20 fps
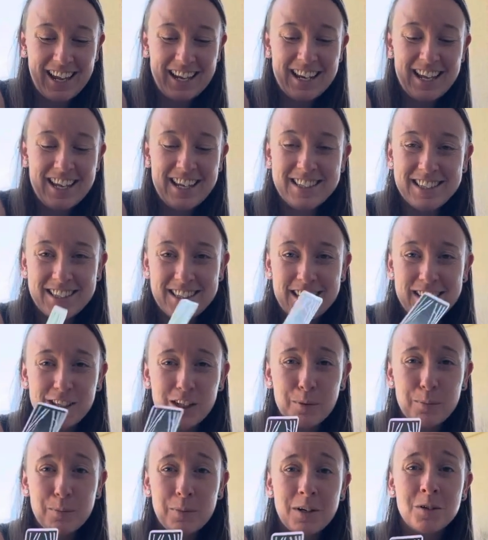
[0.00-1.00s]
and it, it
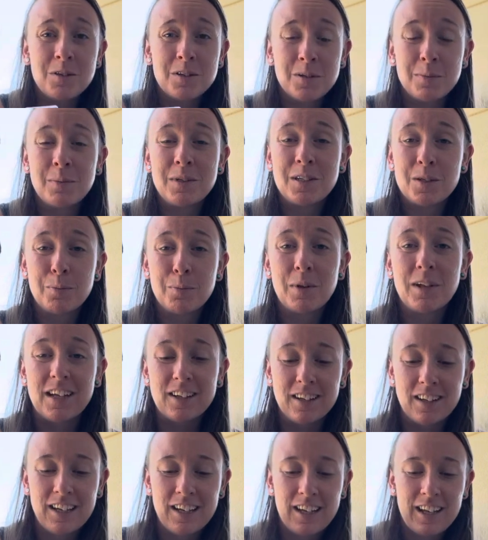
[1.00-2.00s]
appears to be split
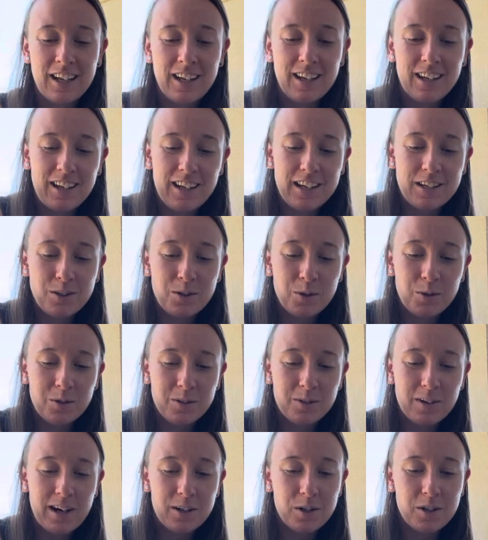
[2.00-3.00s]
in two
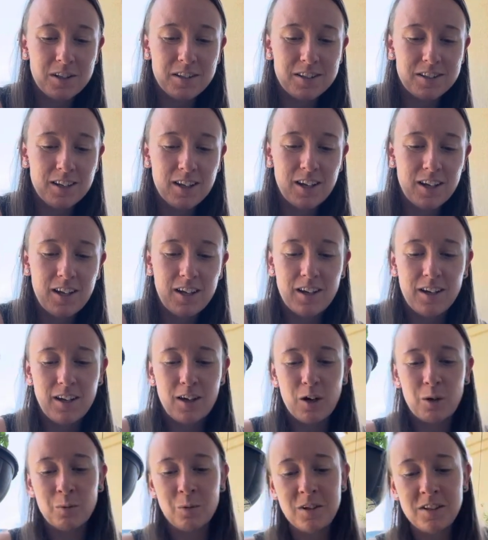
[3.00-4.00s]
directions.
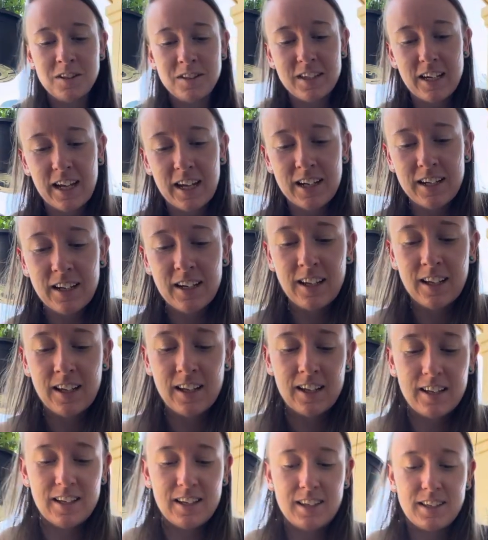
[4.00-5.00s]
On one side,
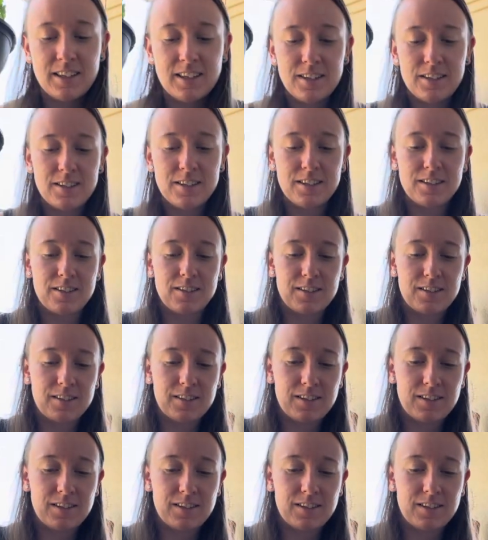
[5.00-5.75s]
it's